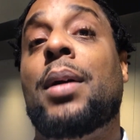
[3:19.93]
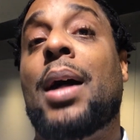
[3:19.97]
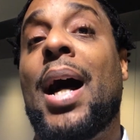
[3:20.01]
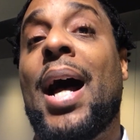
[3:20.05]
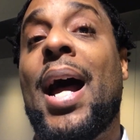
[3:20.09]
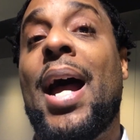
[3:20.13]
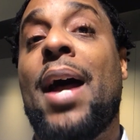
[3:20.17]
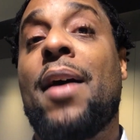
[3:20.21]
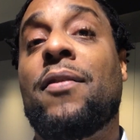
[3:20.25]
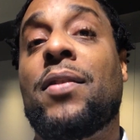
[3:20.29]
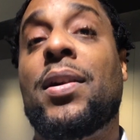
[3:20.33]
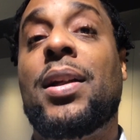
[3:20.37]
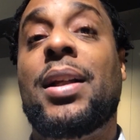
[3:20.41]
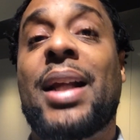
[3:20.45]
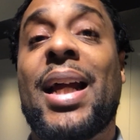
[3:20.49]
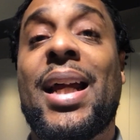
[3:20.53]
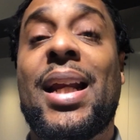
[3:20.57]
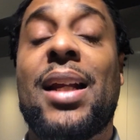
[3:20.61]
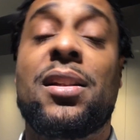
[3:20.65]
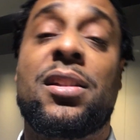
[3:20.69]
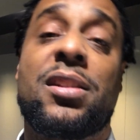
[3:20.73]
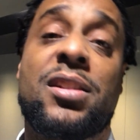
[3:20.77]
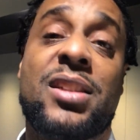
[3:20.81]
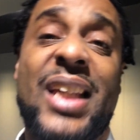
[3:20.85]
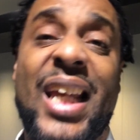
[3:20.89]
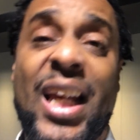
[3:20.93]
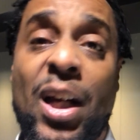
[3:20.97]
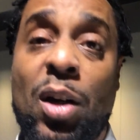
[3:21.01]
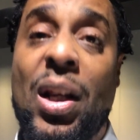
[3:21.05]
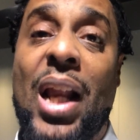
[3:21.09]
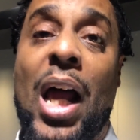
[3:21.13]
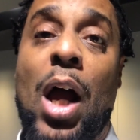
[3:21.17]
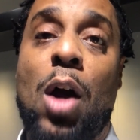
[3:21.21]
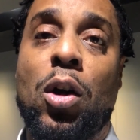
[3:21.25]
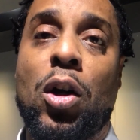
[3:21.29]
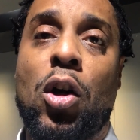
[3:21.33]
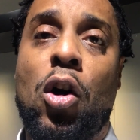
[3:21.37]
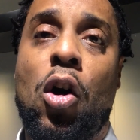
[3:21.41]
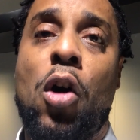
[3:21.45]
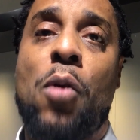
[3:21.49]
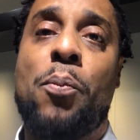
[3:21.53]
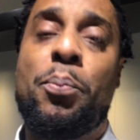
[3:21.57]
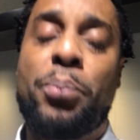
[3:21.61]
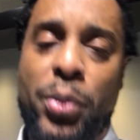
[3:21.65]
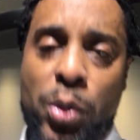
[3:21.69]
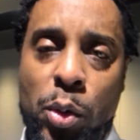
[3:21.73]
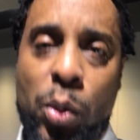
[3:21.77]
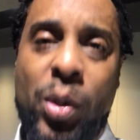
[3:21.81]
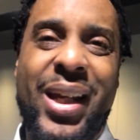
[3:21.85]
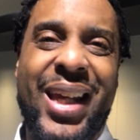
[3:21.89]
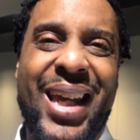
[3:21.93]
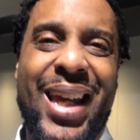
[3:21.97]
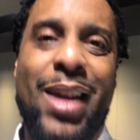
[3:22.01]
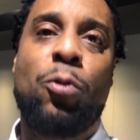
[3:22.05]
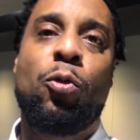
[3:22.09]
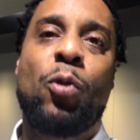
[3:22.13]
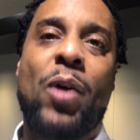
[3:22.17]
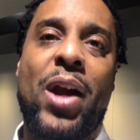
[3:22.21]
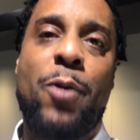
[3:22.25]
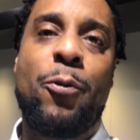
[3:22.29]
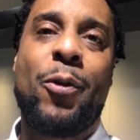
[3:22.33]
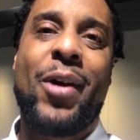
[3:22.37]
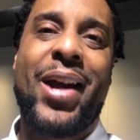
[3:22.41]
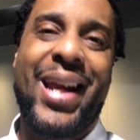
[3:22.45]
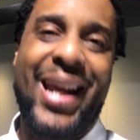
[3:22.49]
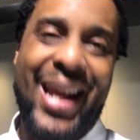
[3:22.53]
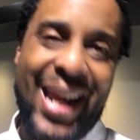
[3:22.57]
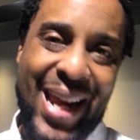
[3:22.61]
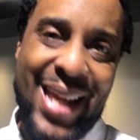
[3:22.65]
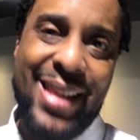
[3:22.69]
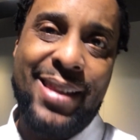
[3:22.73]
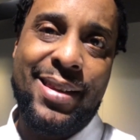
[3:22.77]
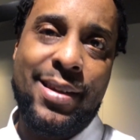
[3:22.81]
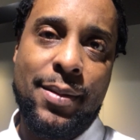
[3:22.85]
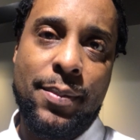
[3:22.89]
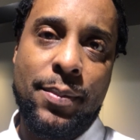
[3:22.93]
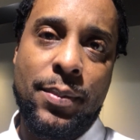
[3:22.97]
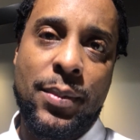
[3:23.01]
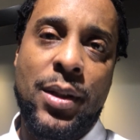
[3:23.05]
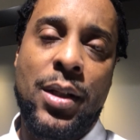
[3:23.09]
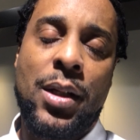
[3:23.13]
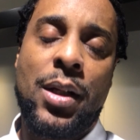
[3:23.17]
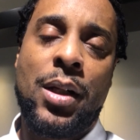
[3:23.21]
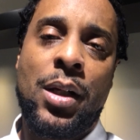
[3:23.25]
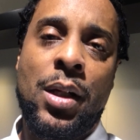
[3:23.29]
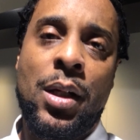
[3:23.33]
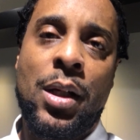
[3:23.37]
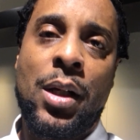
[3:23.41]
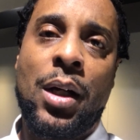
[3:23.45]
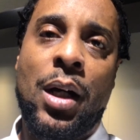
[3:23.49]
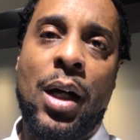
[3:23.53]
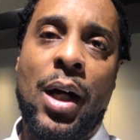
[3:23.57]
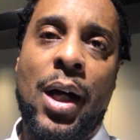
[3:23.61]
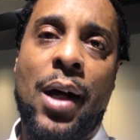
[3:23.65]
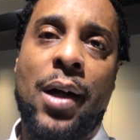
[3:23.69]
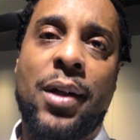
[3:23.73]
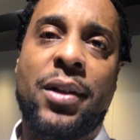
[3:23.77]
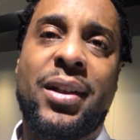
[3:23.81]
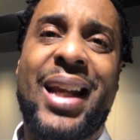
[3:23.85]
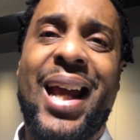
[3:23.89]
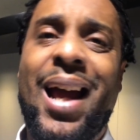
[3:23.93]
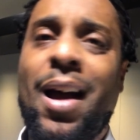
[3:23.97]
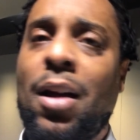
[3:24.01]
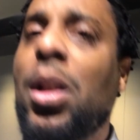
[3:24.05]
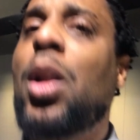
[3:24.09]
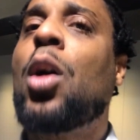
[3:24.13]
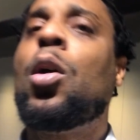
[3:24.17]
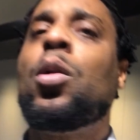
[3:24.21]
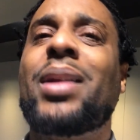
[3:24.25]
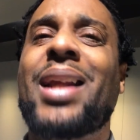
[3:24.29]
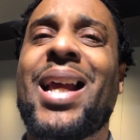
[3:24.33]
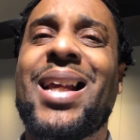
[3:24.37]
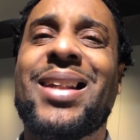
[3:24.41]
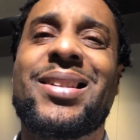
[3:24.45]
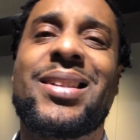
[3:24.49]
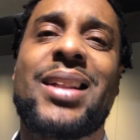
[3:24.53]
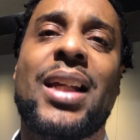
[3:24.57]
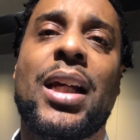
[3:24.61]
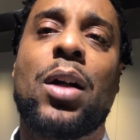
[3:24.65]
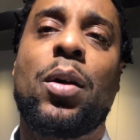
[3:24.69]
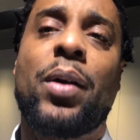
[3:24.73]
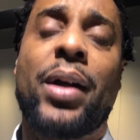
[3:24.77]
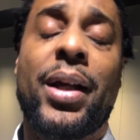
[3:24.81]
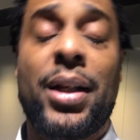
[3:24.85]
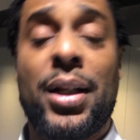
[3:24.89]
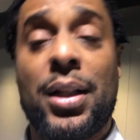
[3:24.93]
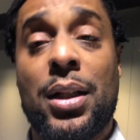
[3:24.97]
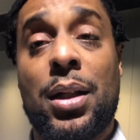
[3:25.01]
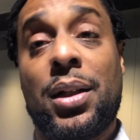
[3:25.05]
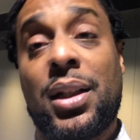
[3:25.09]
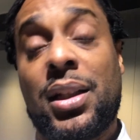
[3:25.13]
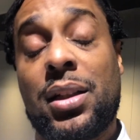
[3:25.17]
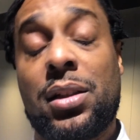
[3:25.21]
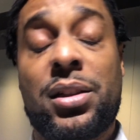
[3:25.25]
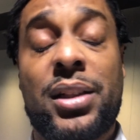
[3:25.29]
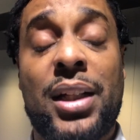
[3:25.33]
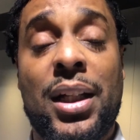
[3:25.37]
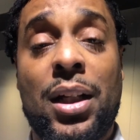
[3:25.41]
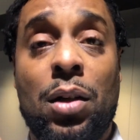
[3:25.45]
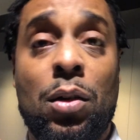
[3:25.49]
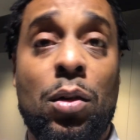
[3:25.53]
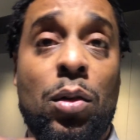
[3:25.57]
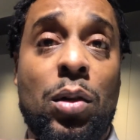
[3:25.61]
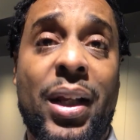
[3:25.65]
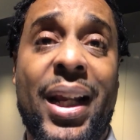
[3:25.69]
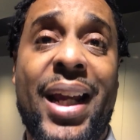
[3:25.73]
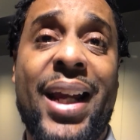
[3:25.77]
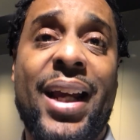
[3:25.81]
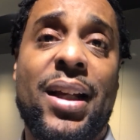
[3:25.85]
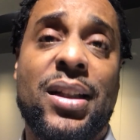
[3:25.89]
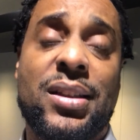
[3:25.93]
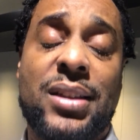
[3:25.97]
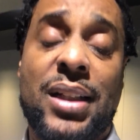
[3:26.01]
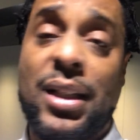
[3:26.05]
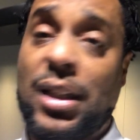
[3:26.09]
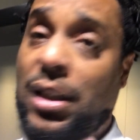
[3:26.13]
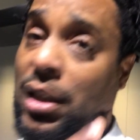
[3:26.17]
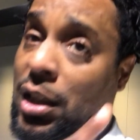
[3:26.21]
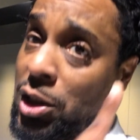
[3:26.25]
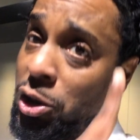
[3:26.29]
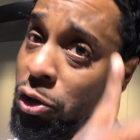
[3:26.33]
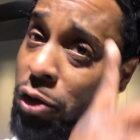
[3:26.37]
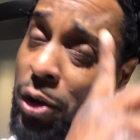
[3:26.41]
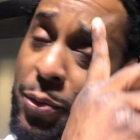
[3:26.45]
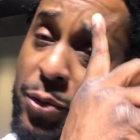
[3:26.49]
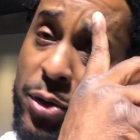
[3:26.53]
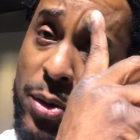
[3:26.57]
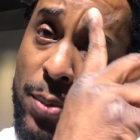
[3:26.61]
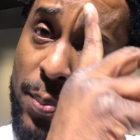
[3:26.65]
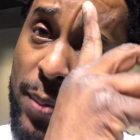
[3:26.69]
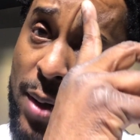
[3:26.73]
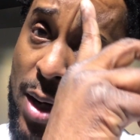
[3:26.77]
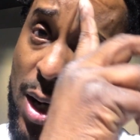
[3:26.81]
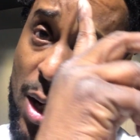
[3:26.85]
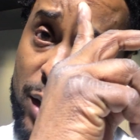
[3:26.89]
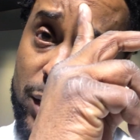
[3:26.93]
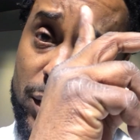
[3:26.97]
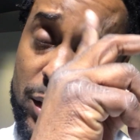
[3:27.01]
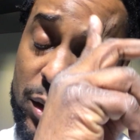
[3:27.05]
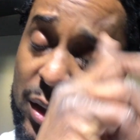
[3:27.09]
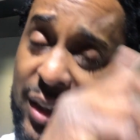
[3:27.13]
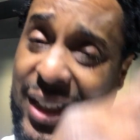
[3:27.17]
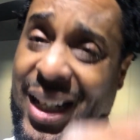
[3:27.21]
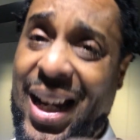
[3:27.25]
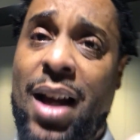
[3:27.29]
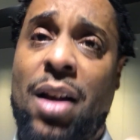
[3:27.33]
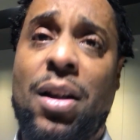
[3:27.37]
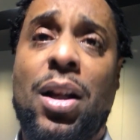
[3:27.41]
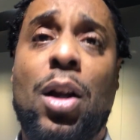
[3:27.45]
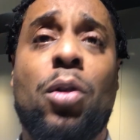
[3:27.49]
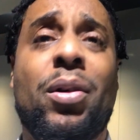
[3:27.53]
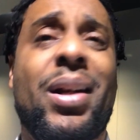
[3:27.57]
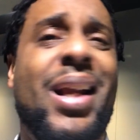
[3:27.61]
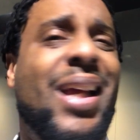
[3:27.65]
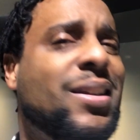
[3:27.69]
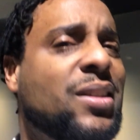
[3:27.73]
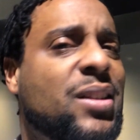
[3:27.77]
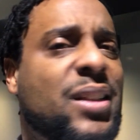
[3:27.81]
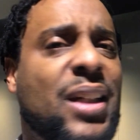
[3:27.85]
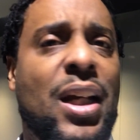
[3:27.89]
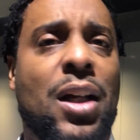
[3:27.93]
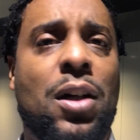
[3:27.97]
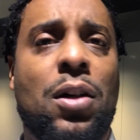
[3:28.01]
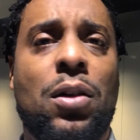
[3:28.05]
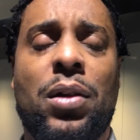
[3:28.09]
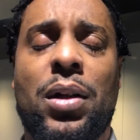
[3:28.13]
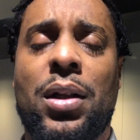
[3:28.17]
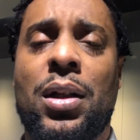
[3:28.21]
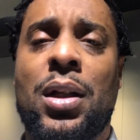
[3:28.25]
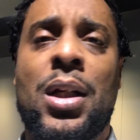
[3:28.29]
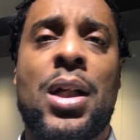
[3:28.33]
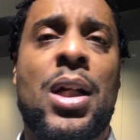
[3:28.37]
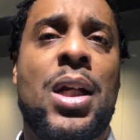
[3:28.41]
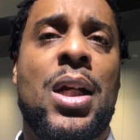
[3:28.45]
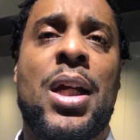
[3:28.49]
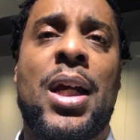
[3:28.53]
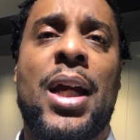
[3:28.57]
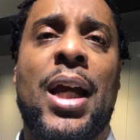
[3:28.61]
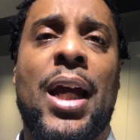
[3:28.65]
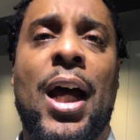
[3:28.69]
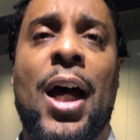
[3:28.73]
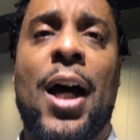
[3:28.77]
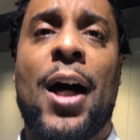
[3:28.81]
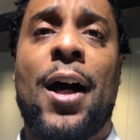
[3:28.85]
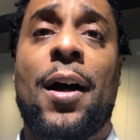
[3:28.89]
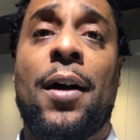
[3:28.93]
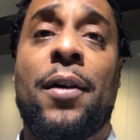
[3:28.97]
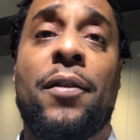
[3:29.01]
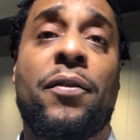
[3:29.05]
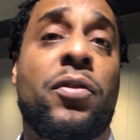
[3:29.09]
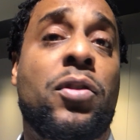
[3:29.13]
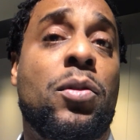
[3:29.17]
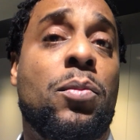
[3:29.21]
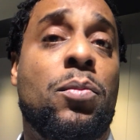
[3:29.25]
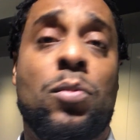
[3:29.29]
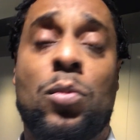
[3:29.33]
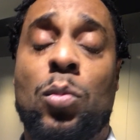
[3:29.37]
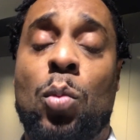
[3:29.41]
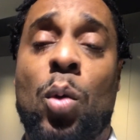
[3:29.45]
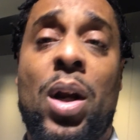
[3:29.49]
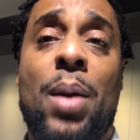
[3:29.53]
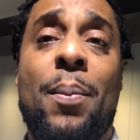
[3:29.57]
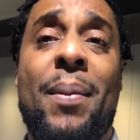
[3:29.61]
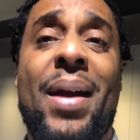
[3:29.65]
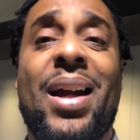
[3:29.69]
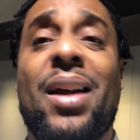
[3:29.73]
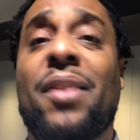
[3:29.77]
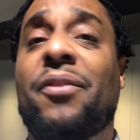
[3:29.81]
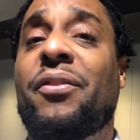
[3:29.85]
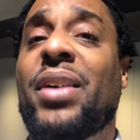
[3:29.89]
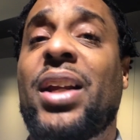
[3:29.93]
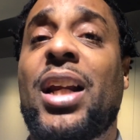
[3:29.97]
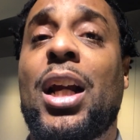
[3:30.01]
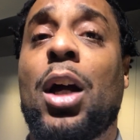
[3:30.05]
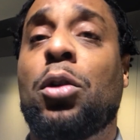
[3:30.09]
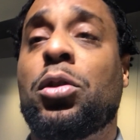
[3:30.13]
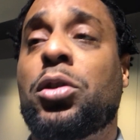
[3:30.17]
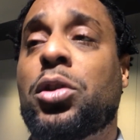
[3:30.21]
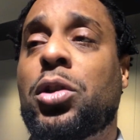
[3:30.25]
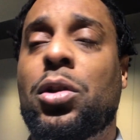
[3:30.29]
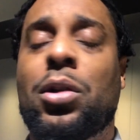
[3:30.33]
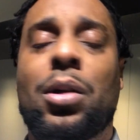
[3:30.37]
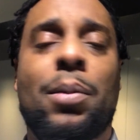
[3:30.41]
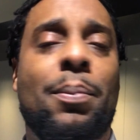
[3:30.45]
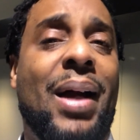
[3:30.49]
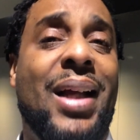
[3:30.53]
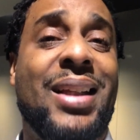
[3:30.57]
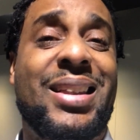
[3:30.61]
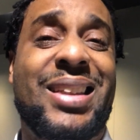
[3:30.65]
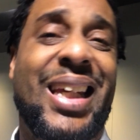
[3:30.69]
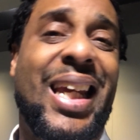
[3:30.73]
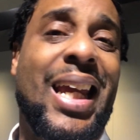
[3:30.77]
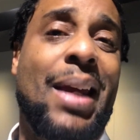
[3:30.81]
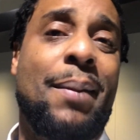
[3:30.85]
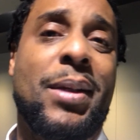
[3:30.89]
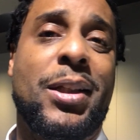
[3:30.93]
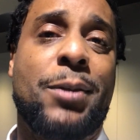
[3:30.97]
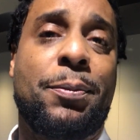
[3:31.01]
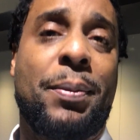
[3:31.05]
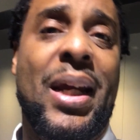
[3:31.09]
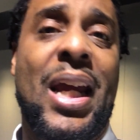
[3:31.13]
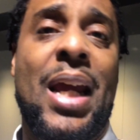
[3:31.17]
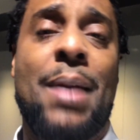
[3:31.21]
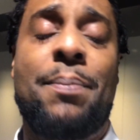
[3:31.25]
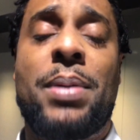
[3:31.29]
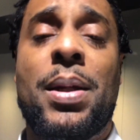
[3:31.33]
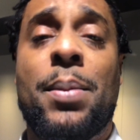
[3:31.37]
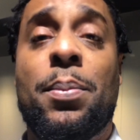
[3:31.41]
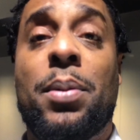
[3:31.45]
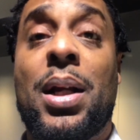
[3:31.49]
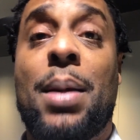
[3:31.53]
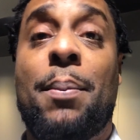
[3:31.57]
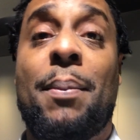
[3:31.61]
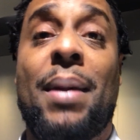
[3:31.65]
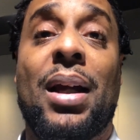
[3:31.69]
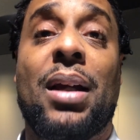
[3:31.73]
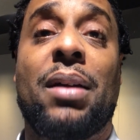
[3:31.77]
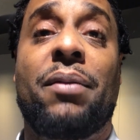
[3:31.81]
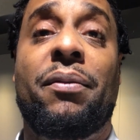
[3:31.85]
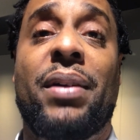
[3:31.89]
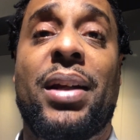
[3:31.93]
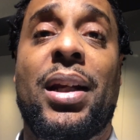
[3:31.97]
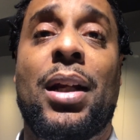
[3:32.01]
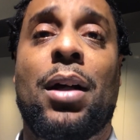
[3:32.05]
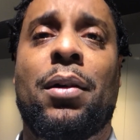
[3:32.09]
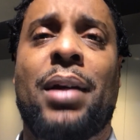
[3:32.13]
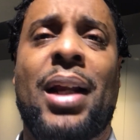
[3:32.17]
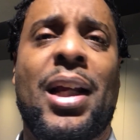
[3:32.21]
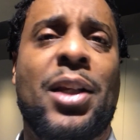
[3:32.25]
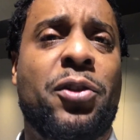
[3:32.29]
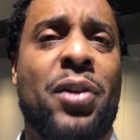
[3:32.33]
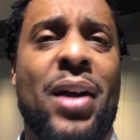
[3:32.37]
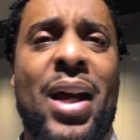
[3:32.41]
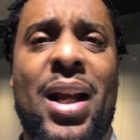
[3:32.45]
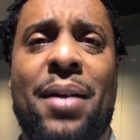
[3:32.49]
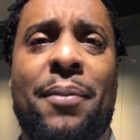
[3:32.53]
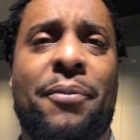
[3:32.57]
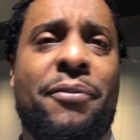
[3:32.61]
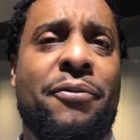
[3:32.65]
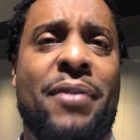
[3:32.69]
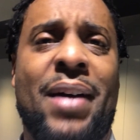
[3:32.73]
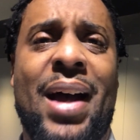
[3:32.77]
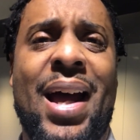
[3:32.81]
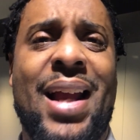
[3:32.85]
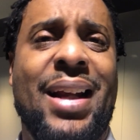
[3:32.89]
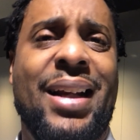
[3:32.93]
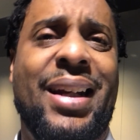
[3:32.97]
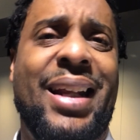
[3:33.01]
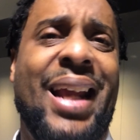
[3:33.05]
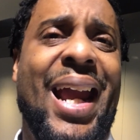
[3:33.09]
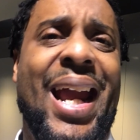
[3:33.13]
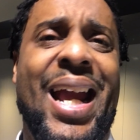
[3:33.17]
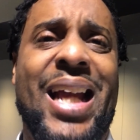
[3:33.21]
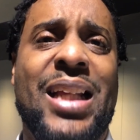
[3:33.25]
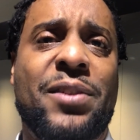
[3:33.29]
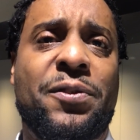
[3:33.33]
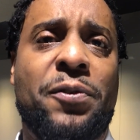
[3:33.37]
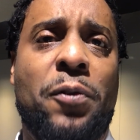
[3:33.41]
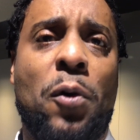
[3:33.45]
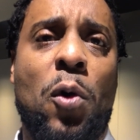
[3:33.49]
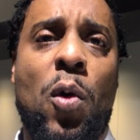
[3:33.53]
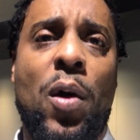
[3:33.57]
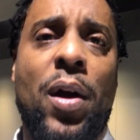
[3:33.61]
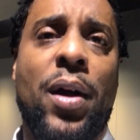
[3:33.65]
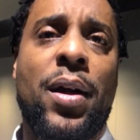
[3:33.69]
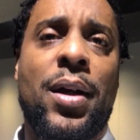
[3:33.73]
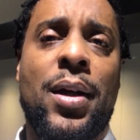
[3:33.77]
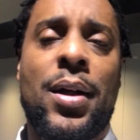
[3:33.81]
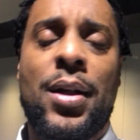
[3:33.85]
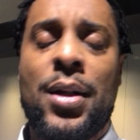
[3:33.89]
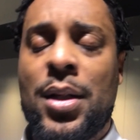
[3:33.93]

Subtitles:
I have a latest single out called Pookie and Ray Ray Anthem. Download that single. The single link is in the description box. Download that single. If you want to make a video to it, my team is paying people to make a video. They're trying to find a dance for it.